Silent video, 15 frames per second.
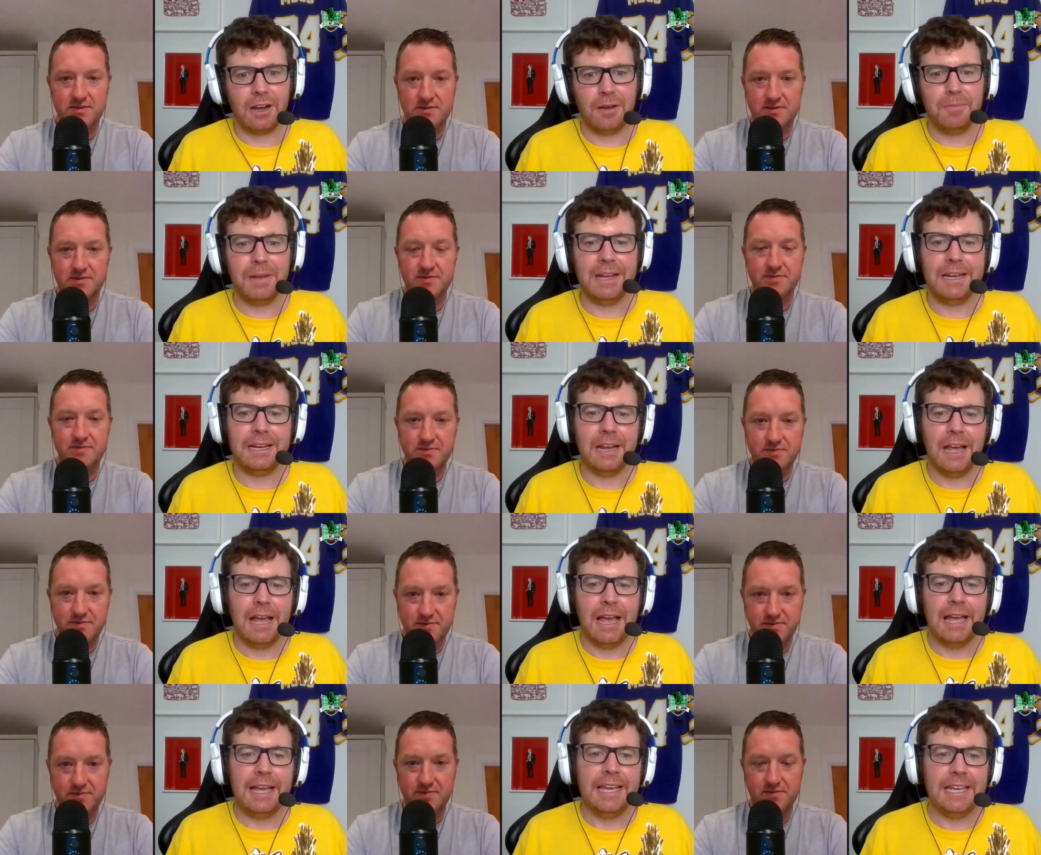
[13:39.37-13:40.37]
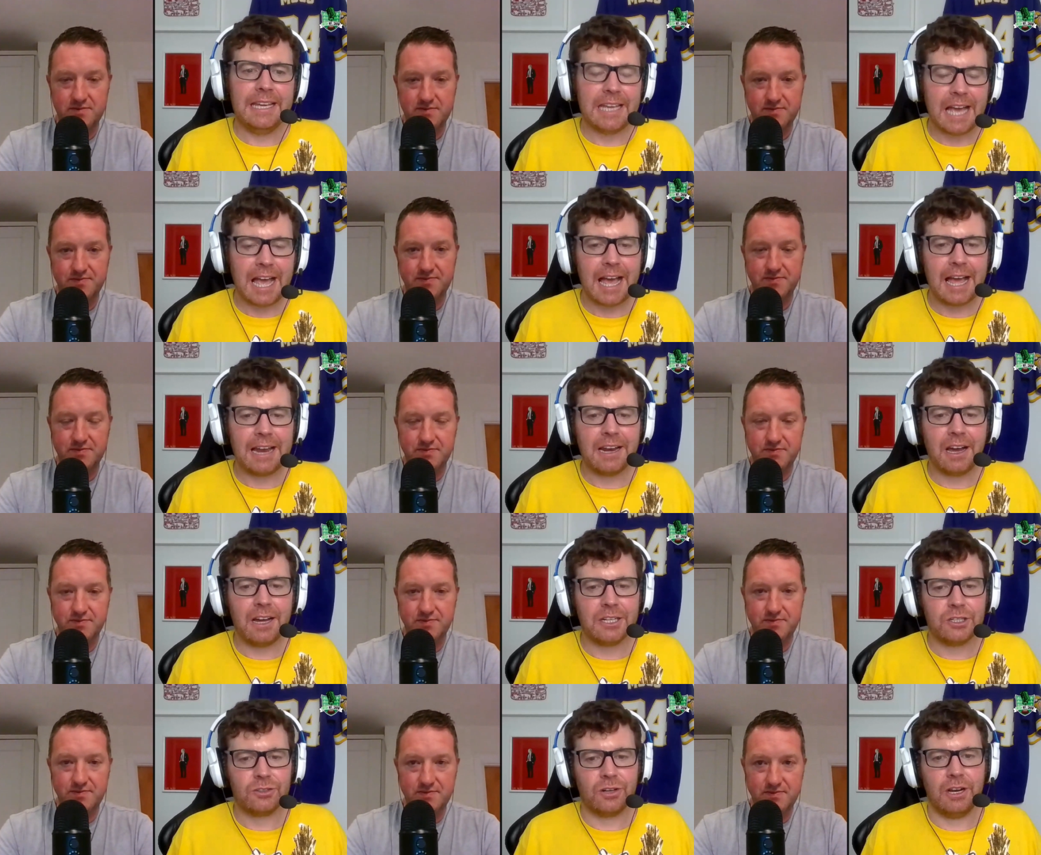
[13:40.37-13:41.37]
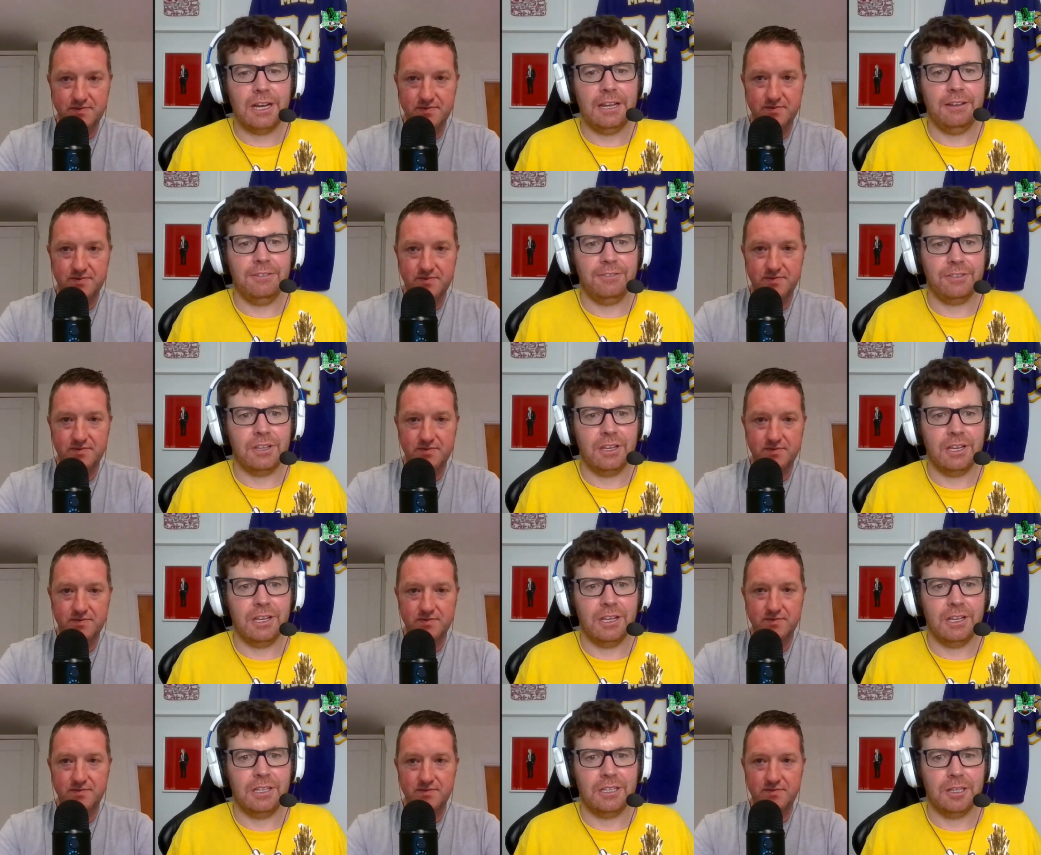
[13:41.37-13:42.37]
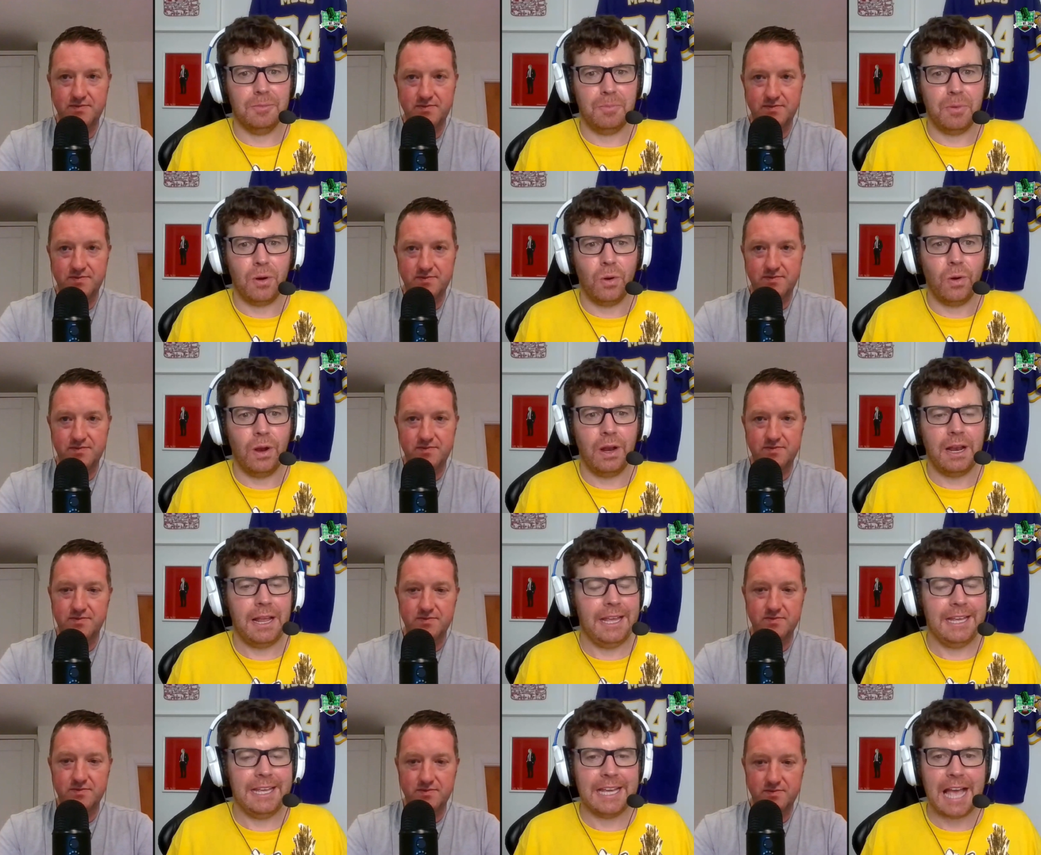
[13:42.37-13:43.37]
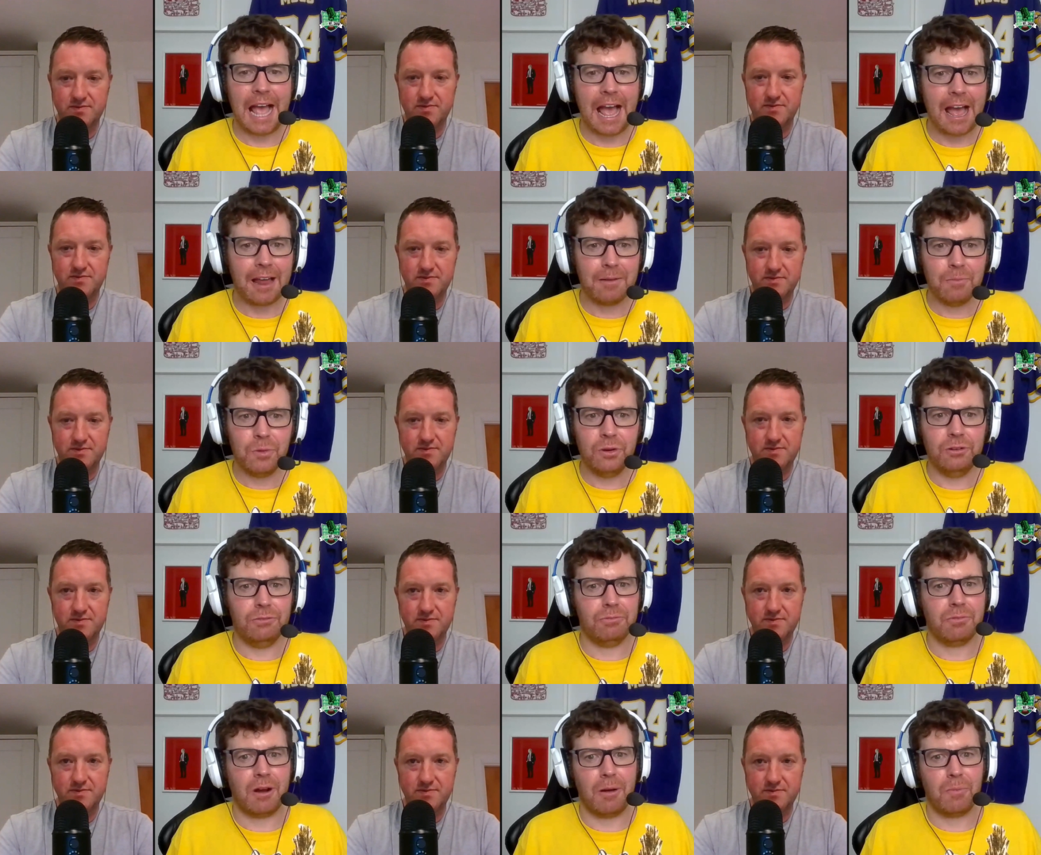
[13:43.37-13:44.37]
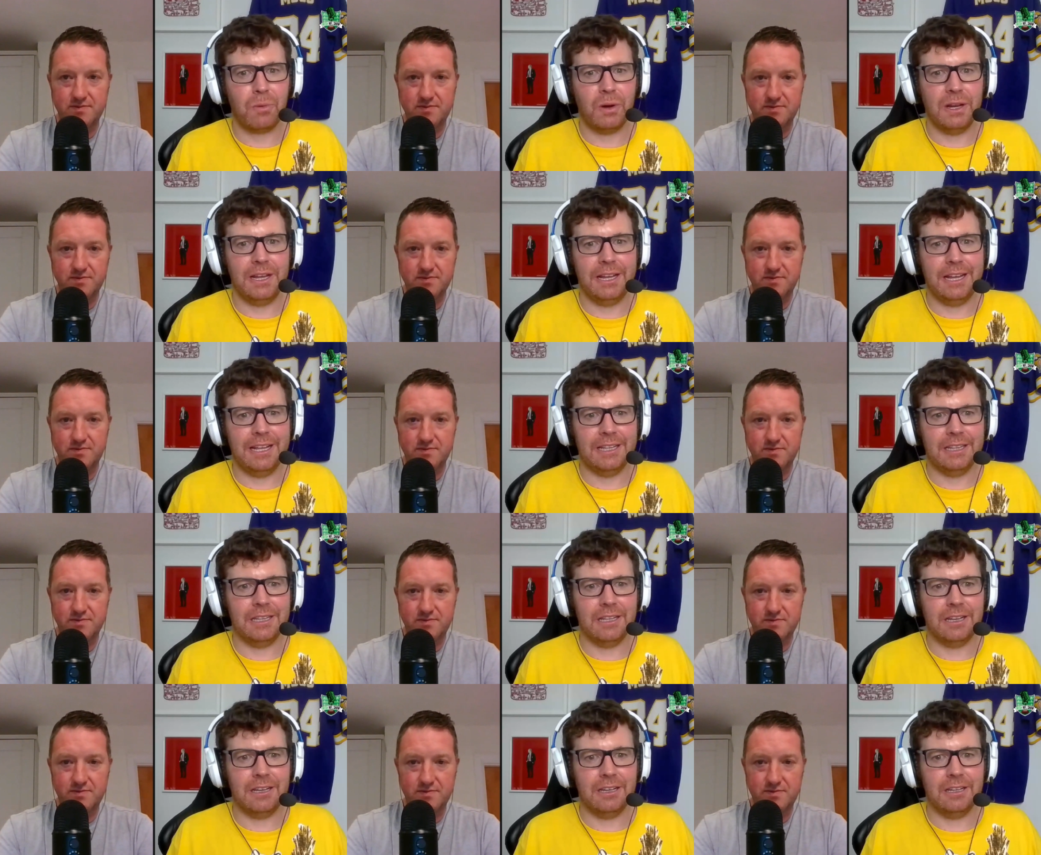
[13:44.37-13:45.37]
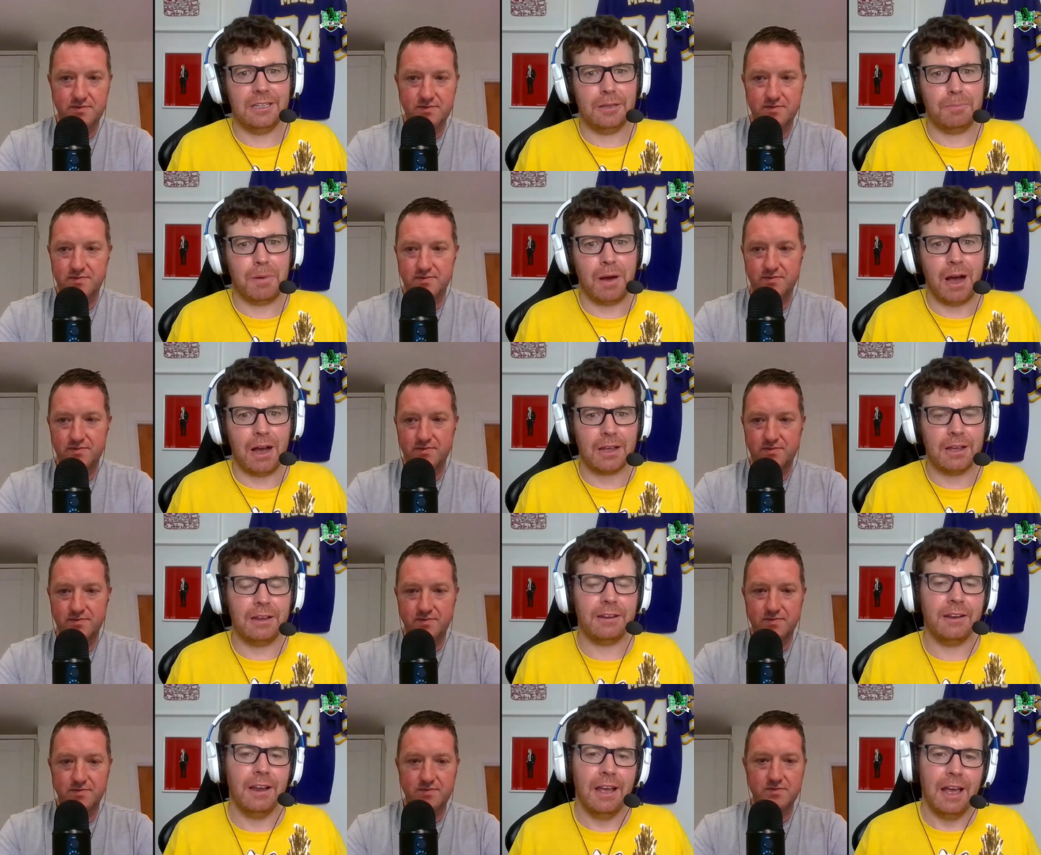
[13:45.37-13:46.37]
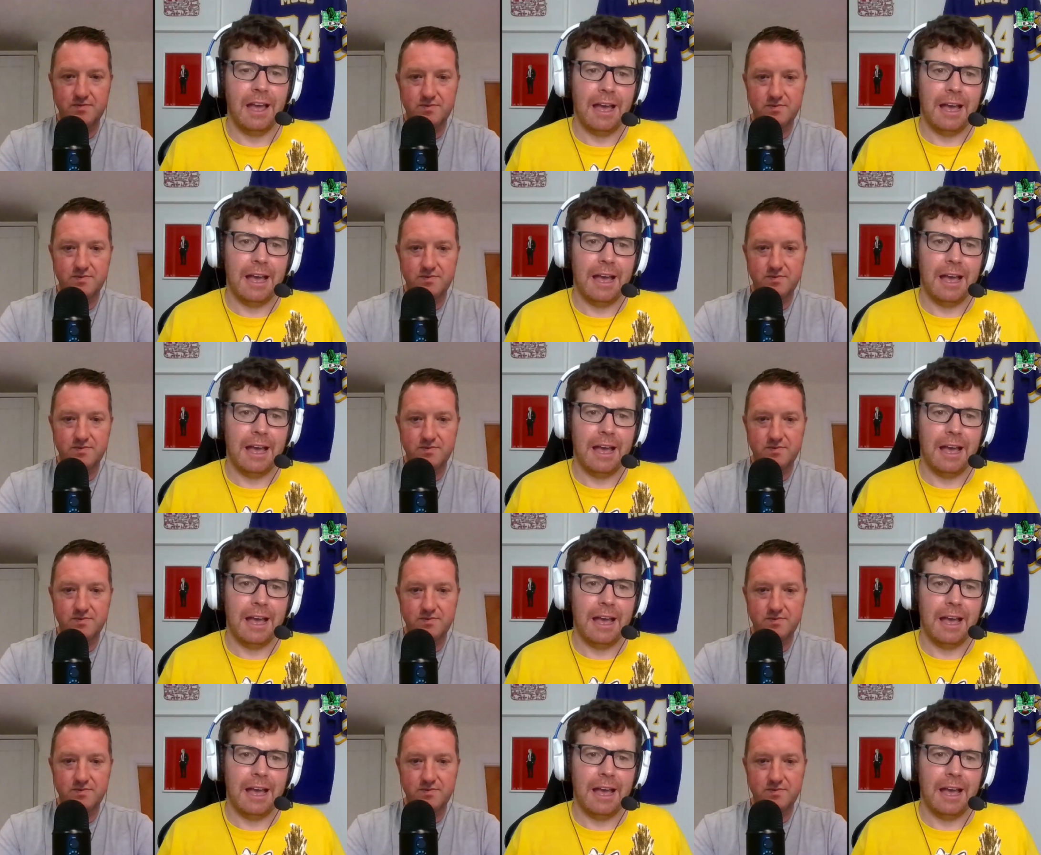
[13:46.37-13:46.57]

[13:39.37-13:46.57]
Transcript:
Speaker 1: I mean, he cannot drive the the ball. He can't move properly in the the pocket.